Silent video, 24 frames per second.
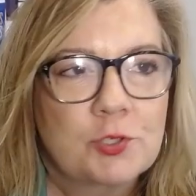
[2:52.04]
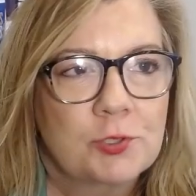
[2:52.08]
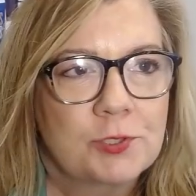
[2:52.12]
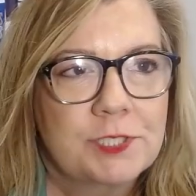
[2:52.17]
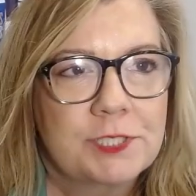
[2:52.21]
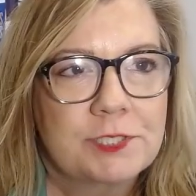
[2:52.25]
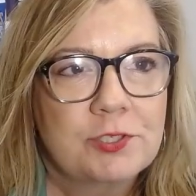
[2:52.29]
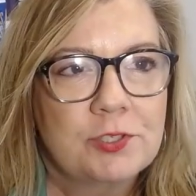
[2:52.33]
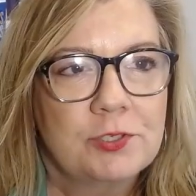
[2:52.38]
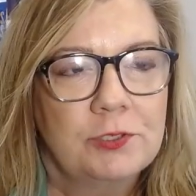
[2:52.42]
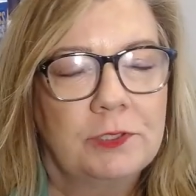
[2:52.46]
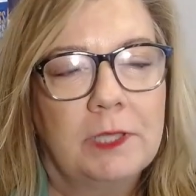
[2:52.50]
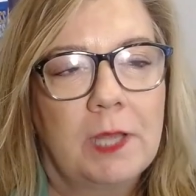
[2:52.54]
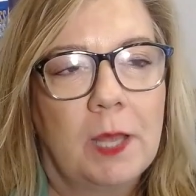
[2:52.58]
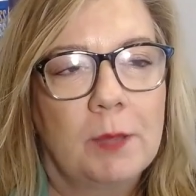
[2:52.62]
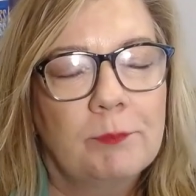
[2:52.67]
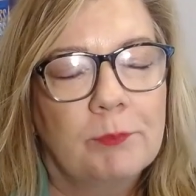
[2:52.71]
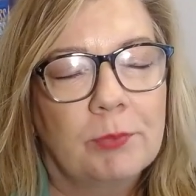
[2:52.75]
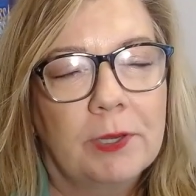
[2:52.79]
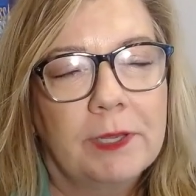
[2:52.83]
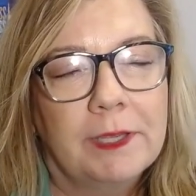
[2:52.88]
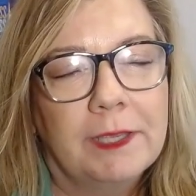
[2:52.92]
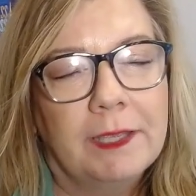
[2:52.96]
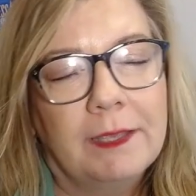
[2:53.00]
traditional
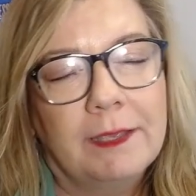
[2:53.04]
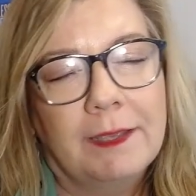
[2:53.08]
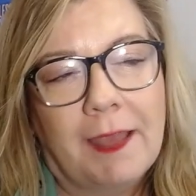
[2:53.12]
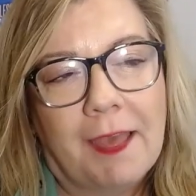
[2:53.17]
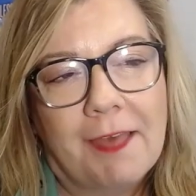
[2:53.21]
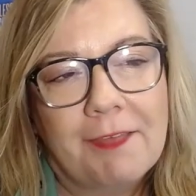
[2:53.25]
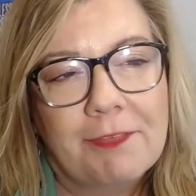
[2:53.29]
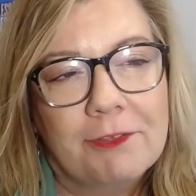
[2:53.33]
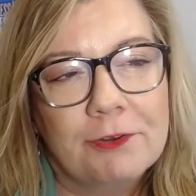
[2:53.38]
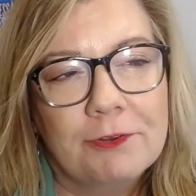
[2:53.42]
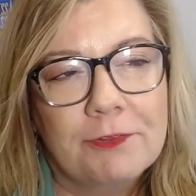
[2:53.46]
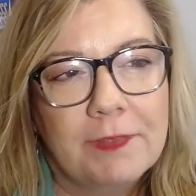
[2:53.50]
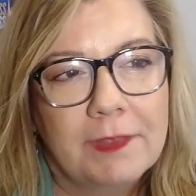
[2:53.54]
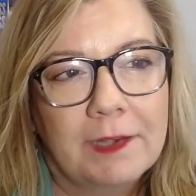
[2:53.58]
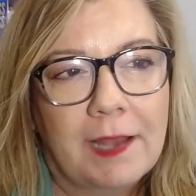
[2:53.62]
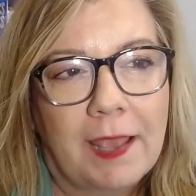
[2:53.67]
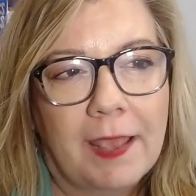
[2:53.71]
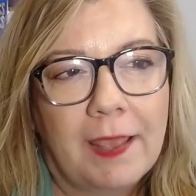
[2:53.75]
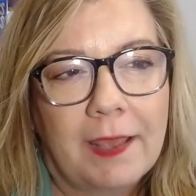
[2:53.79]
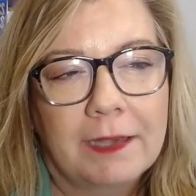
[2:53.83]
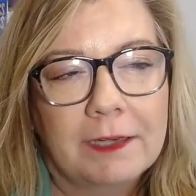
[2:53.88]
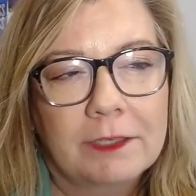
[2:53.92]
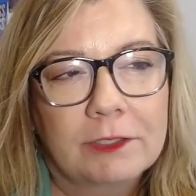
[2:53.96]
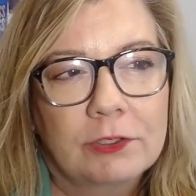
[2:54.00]
upbringing, other than
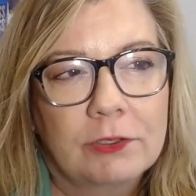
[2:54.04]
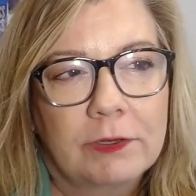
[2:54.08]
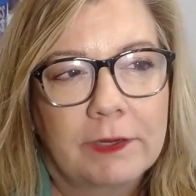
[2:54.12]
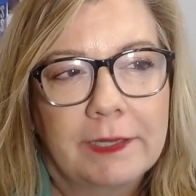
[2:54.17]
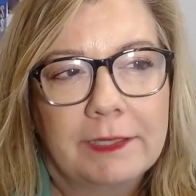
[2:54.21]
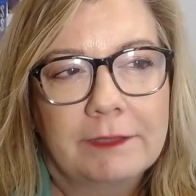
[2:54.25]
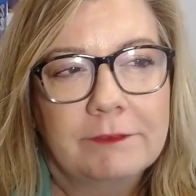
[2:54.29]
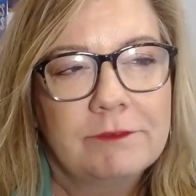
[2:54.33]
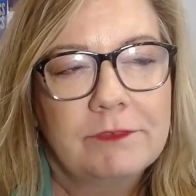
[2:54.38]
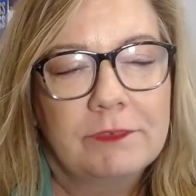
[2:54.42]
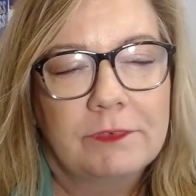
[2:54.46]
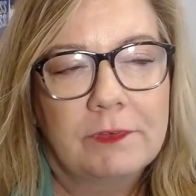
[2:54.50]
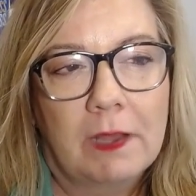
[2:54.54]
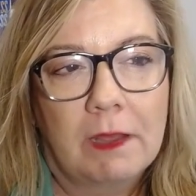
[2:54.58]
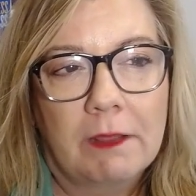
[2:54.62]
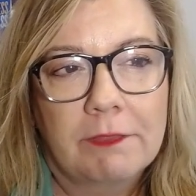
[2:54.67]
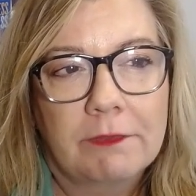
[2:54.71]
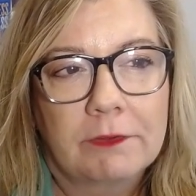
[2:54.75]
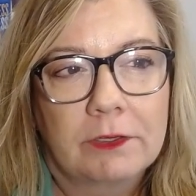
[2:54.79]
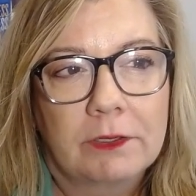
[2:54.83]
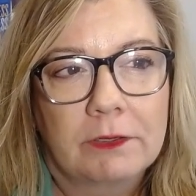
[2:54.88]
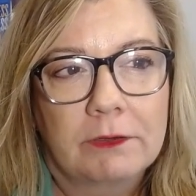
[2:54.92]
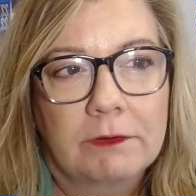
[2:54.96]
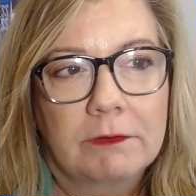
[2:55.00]
I had a
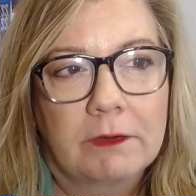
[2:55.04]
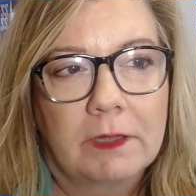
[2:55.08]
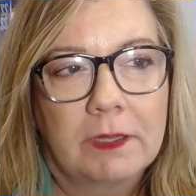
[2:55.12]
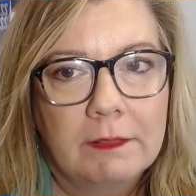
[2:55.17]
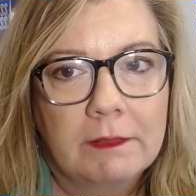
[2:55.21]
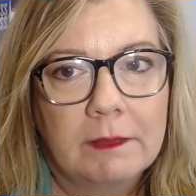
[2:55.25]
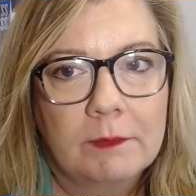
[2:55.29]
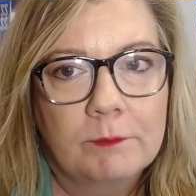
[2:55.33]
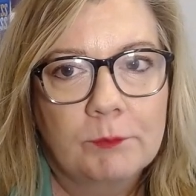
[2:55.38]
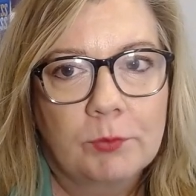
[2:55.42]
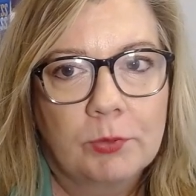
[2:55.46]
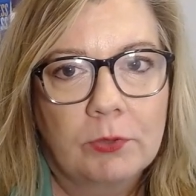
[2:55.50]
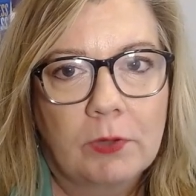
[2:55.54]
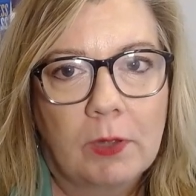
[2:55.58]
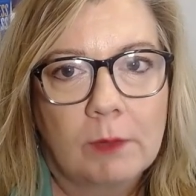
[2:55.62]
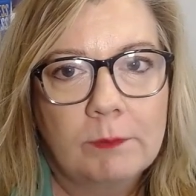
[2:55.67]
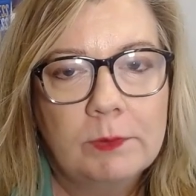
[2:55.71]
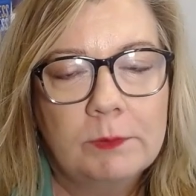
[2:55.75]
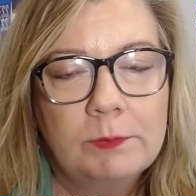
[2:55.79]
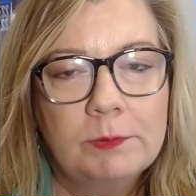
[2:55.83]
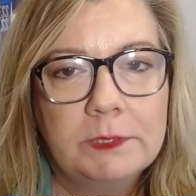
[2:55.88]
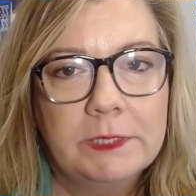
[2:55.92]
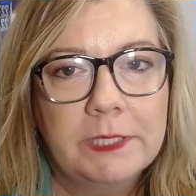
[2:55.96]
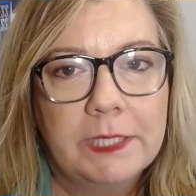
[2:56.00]
grandfather that
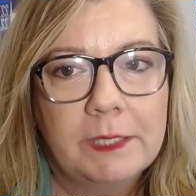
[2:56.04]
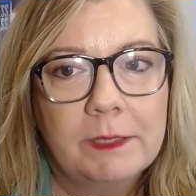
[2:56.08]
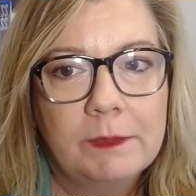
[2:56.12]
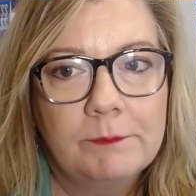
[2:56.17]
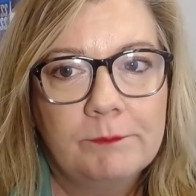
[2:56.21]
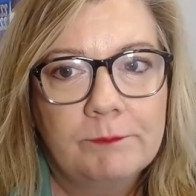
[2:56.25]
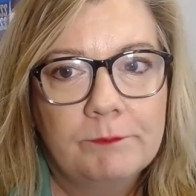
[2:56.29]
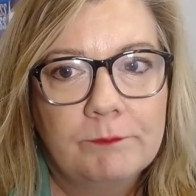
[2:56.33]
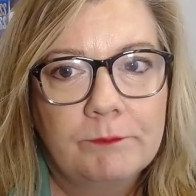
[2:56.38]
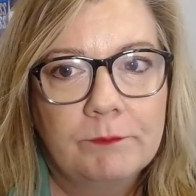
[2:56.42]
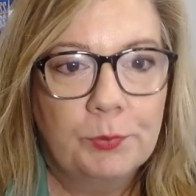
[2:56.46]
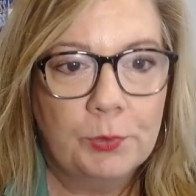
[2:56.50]
probably